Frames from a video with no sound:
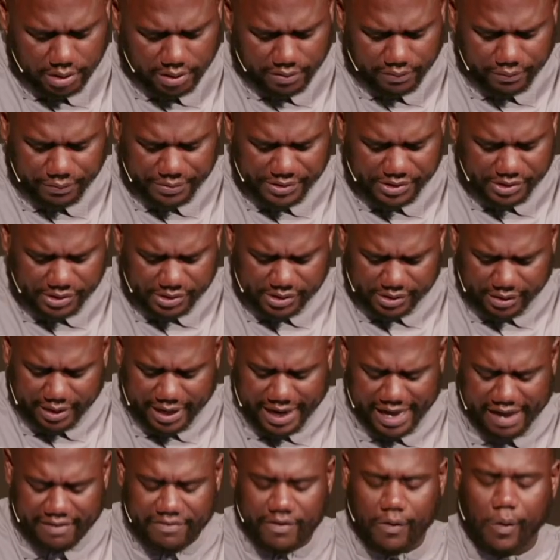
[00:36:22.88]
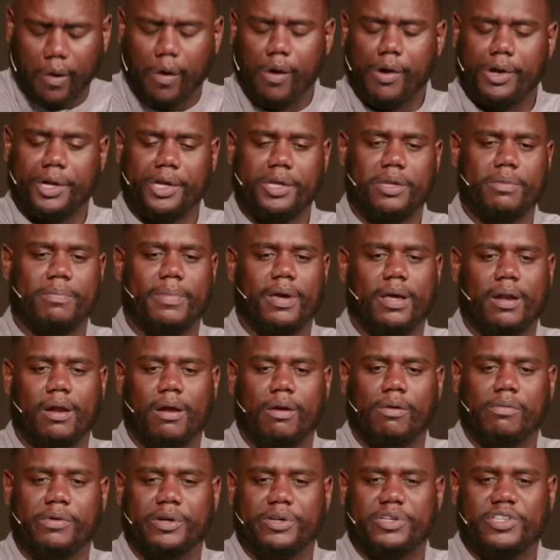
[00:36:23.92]
if we just are half hearted about
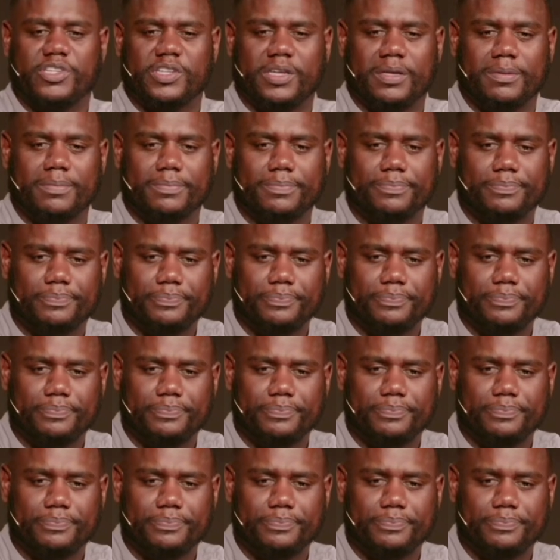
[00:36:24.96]
our worship